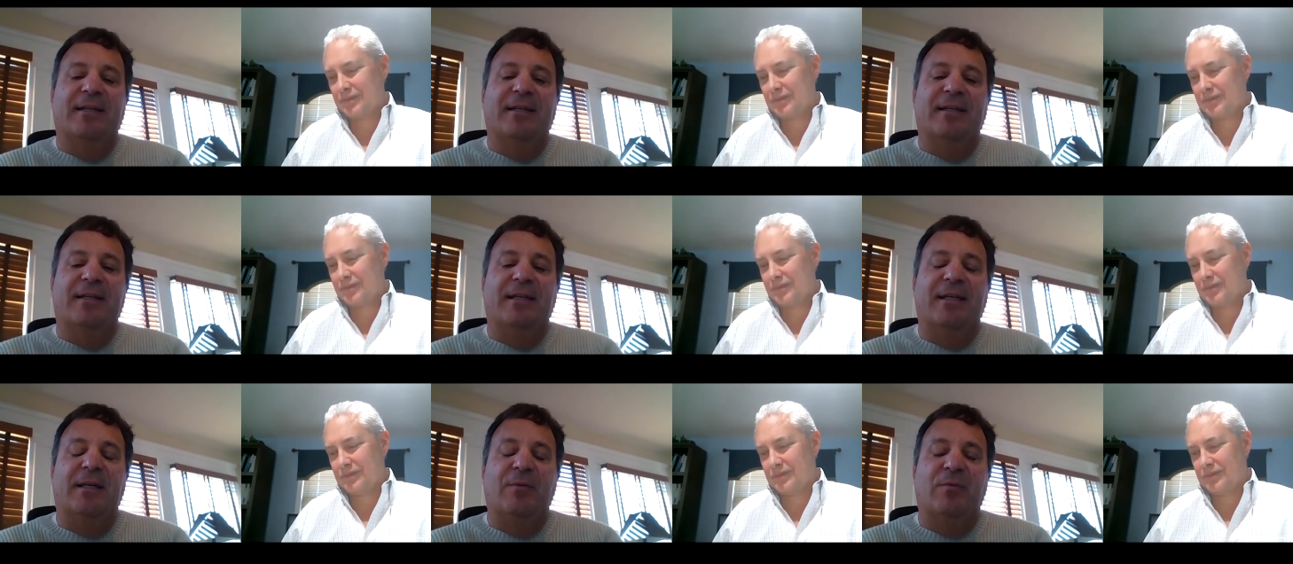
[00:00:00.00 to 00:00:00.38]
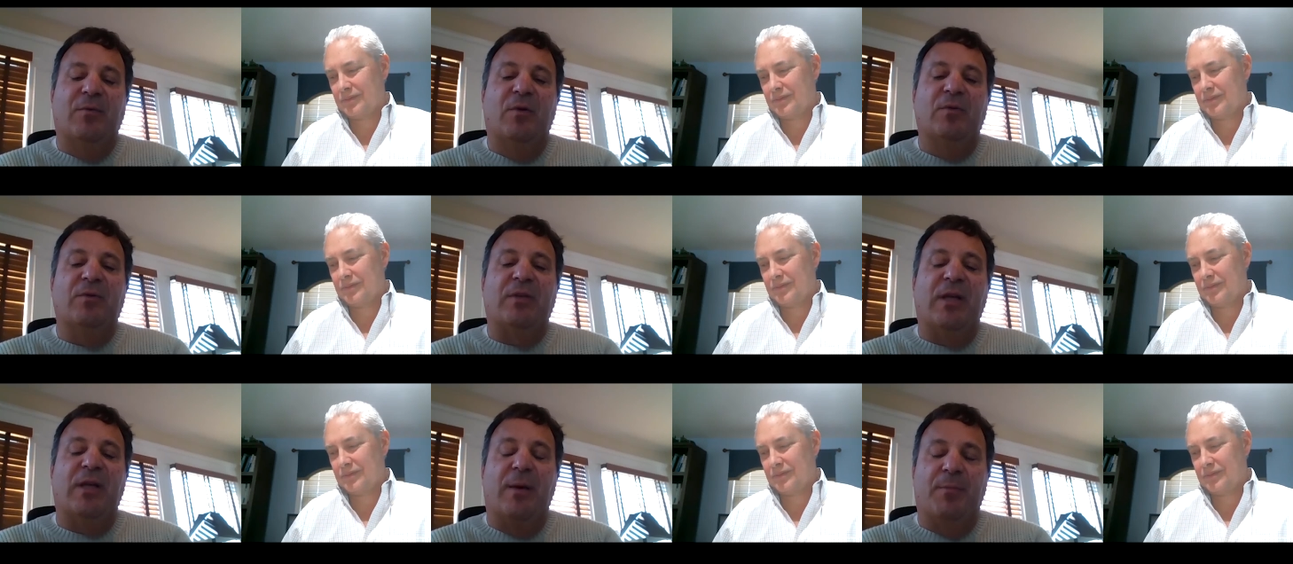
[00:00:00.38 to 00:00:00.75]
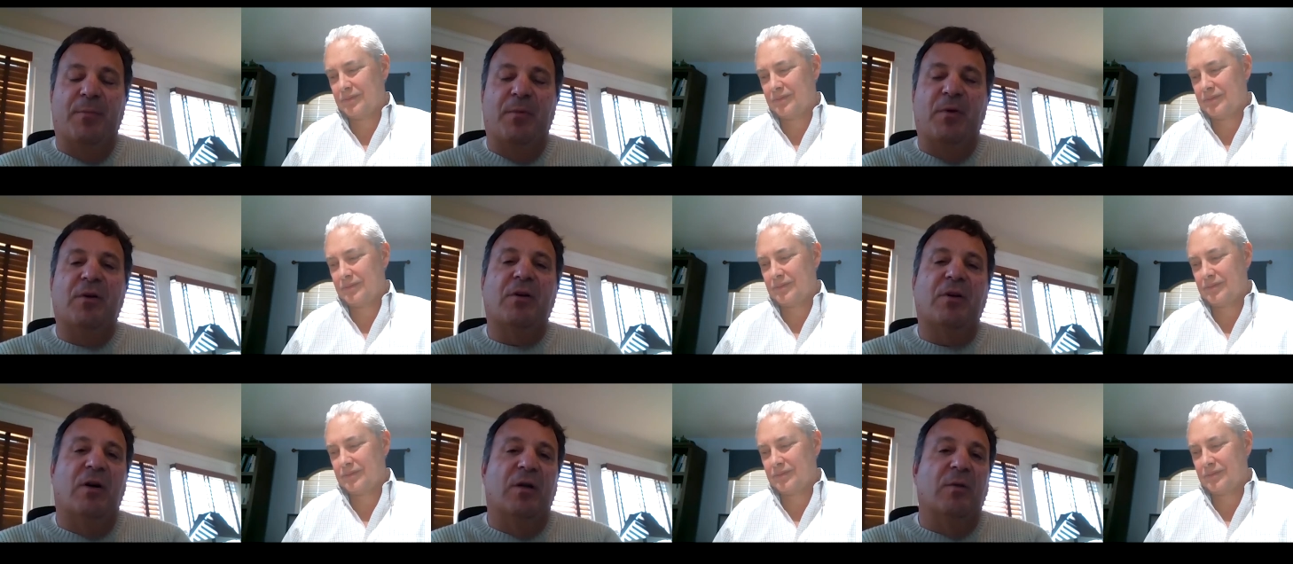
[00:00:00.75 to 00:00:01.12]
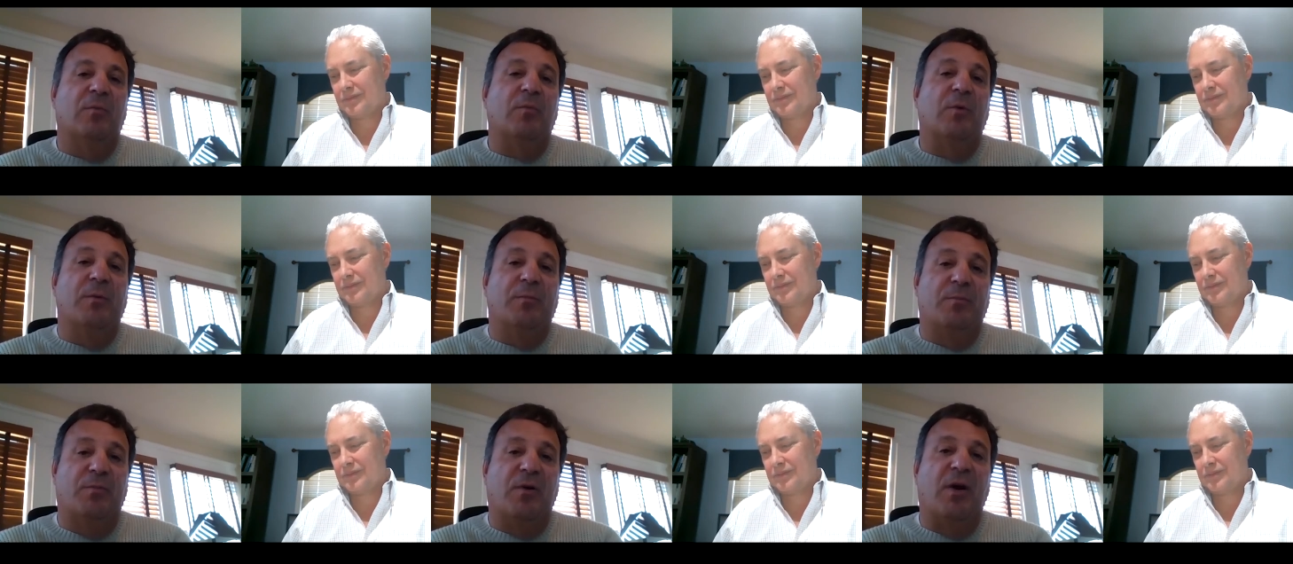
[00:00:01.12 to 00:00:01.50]
Speaker 1: he wrote that book
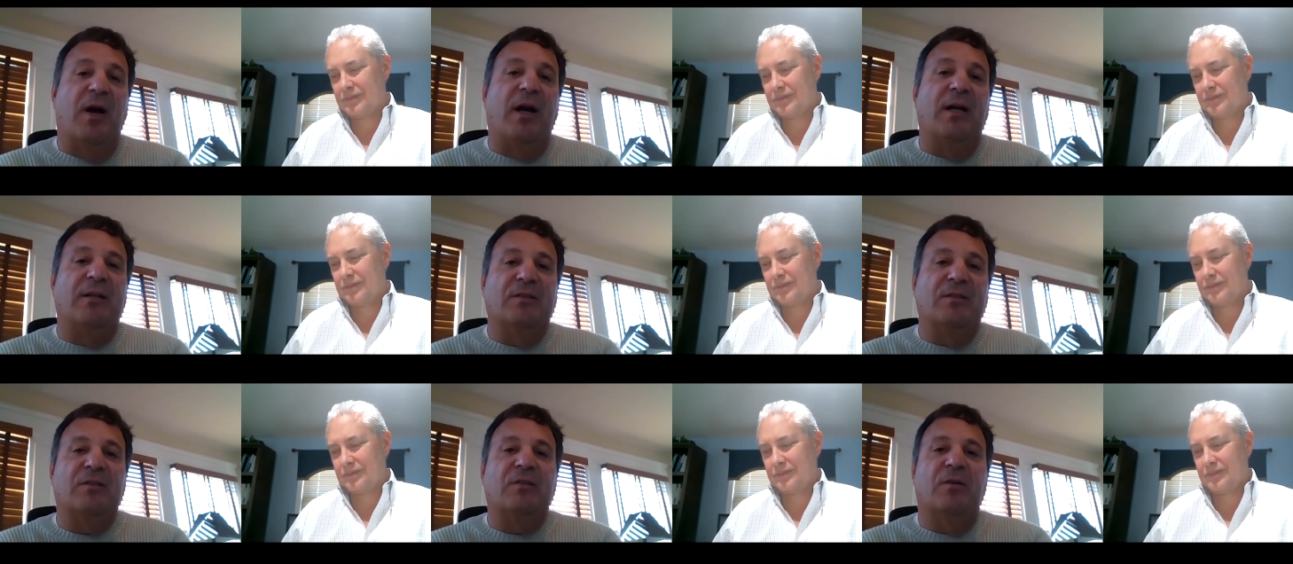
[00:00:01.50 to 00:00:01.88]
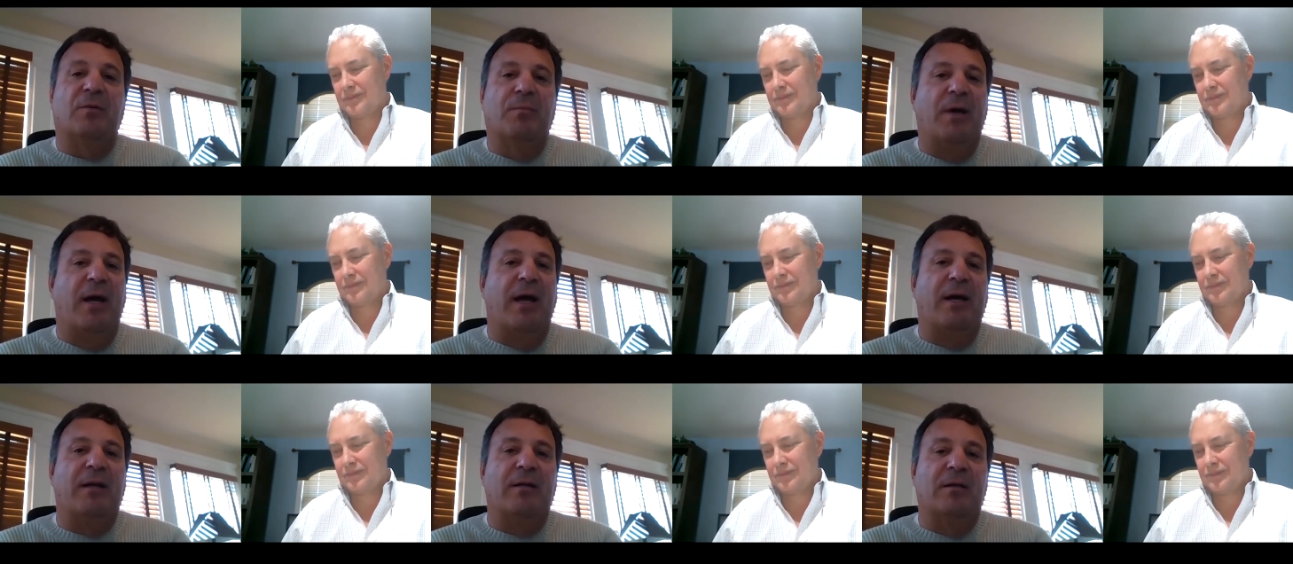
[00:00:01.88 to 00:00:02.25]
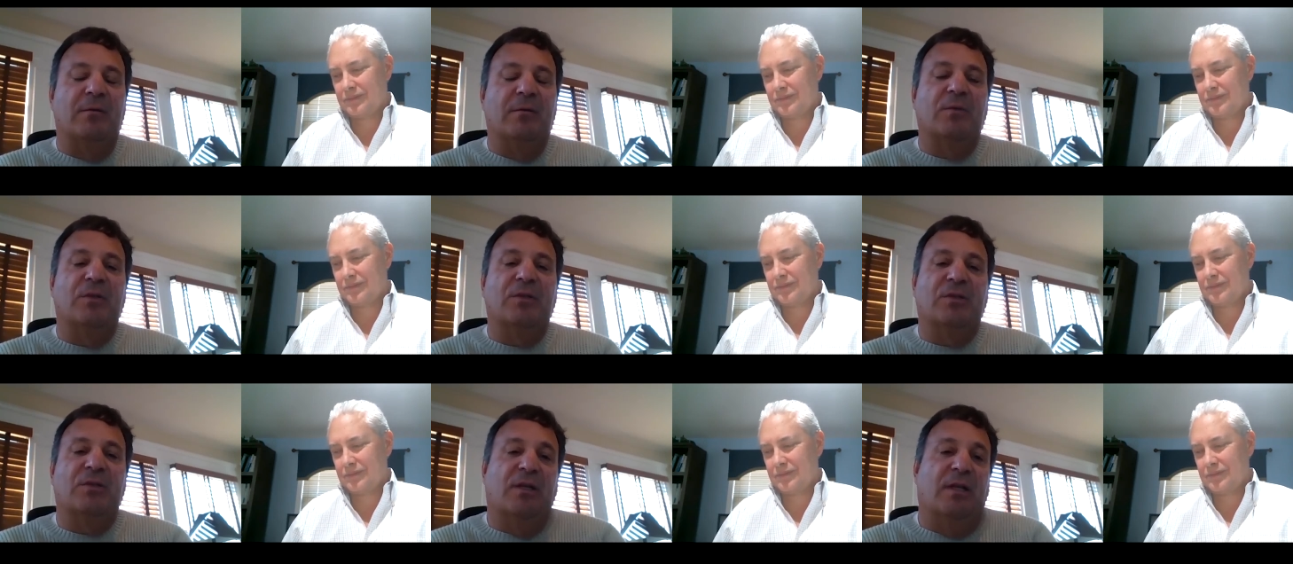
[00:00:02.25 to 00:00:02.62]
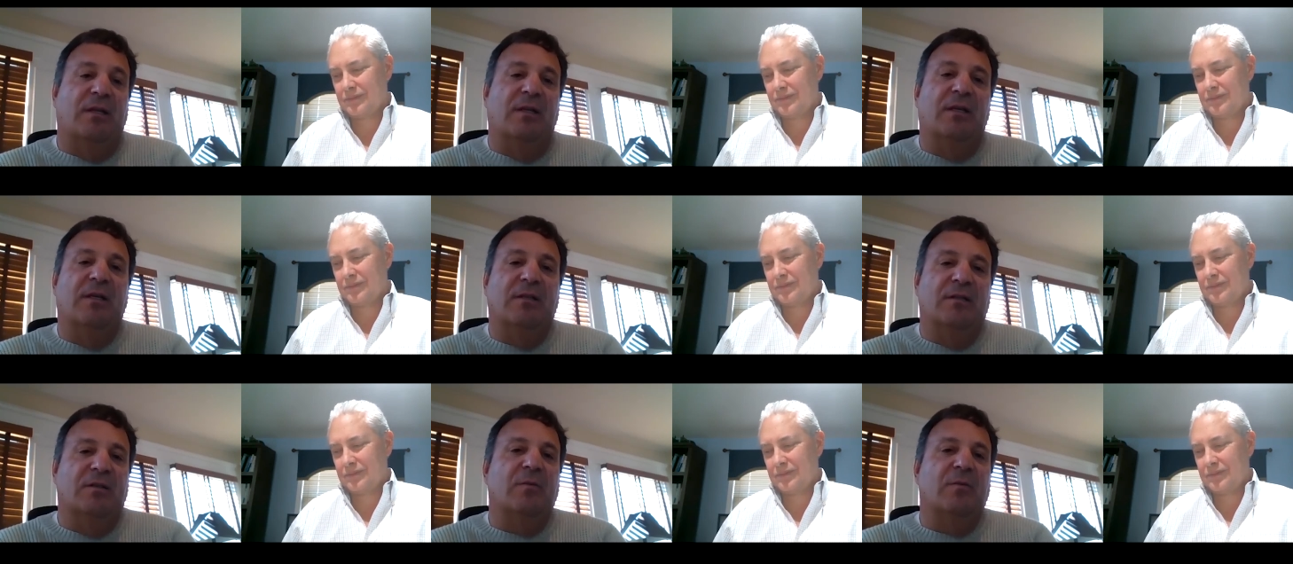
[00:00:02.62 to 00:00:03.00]
called When Pride Still Mattered, which I
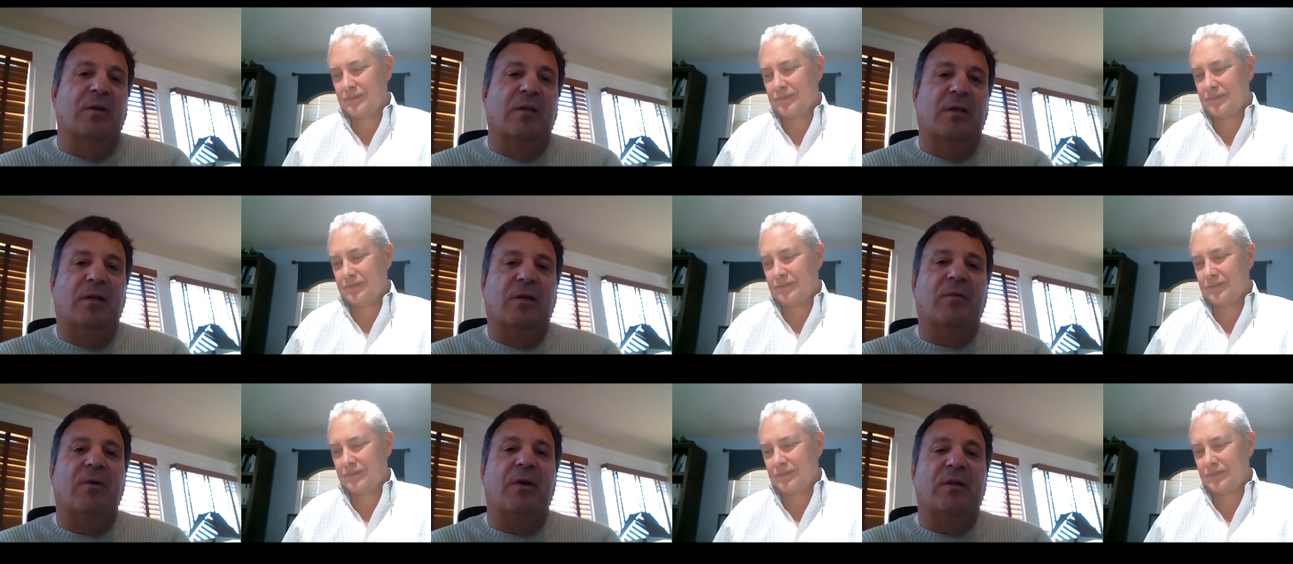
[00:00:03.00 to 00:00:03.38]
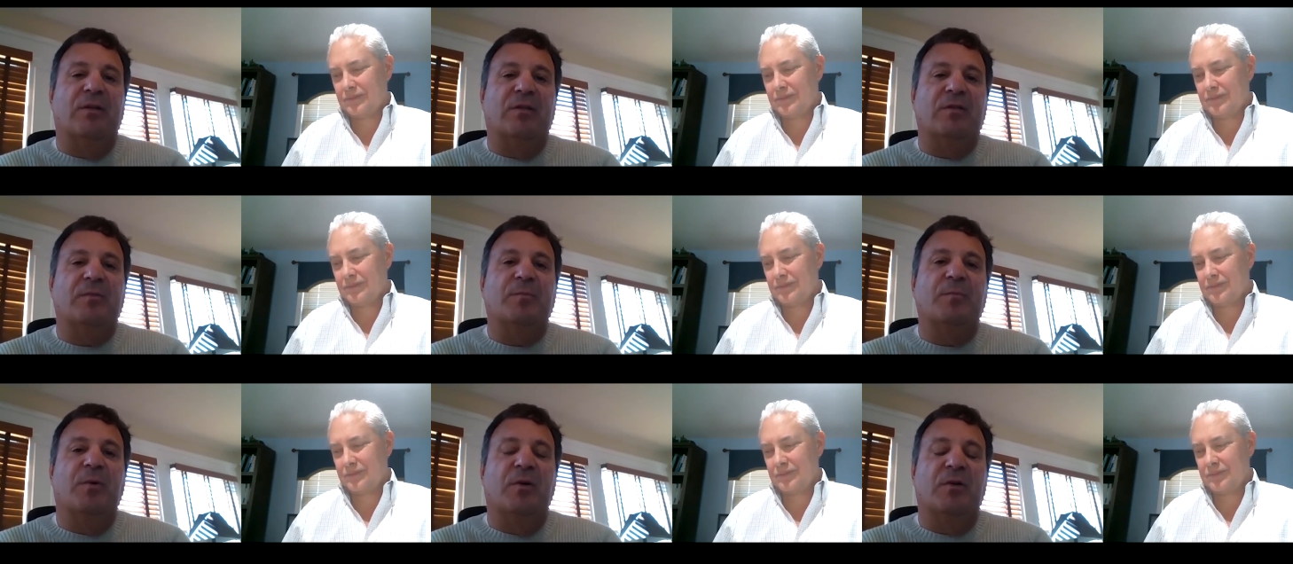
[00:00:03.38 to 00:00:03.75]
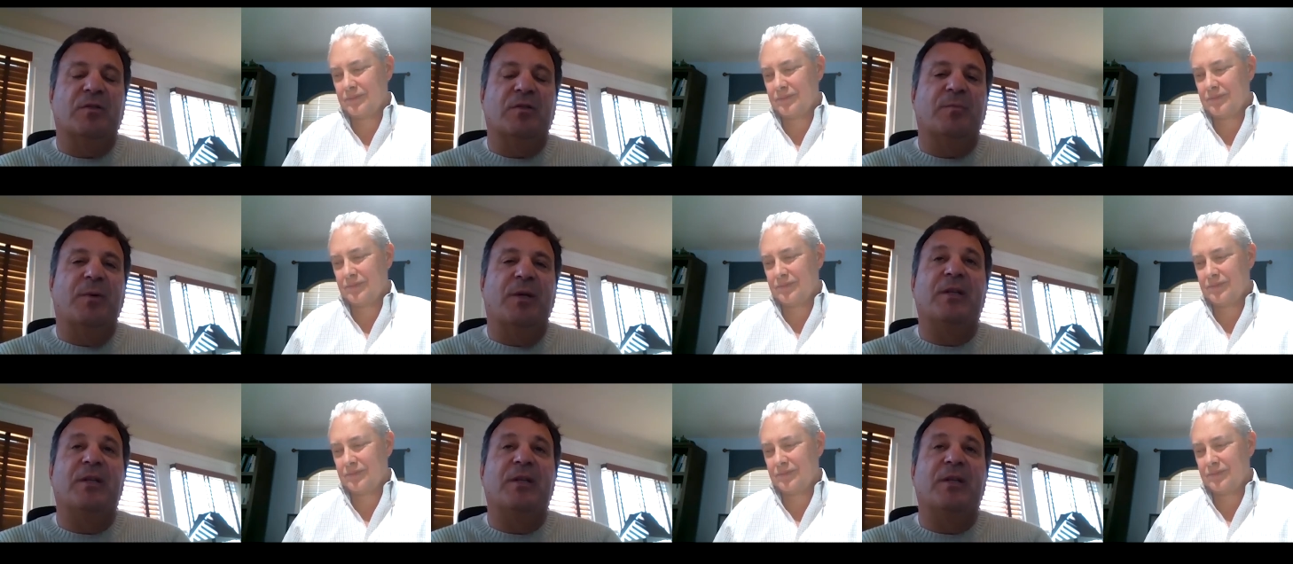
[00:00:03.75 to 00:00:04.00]
think is one of the greatest books.